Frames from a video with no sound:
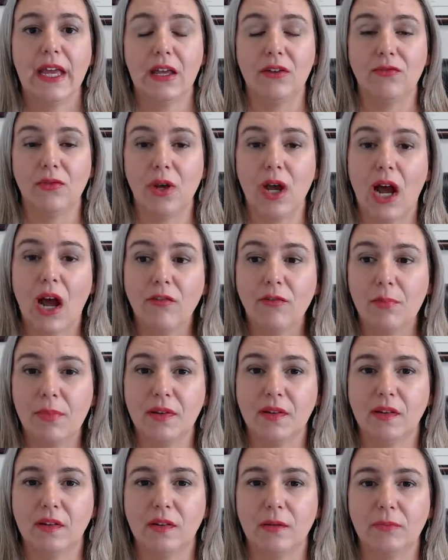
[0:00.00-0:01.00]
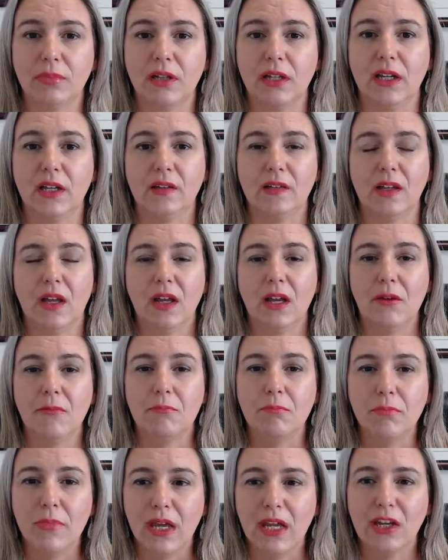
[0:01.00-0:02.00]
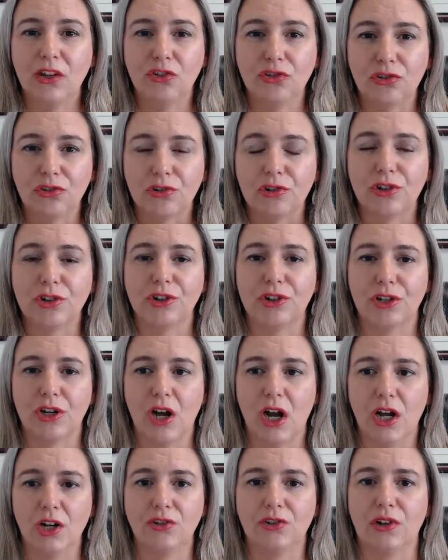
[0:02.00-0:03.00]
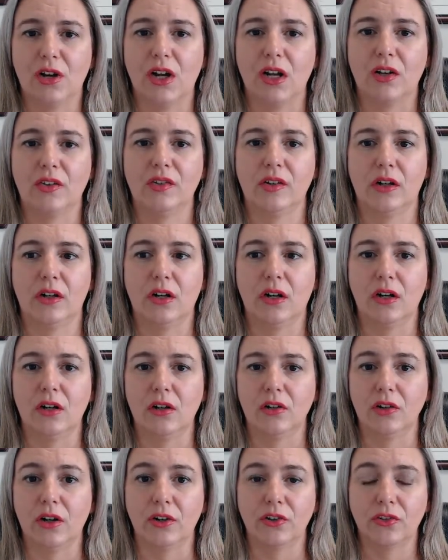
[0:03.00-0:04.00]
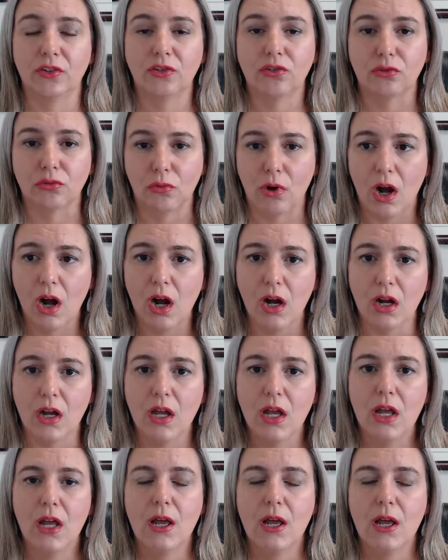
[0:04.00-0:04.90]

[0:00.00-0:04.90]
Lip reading: if you have a business in place, make sure your contracts are strong.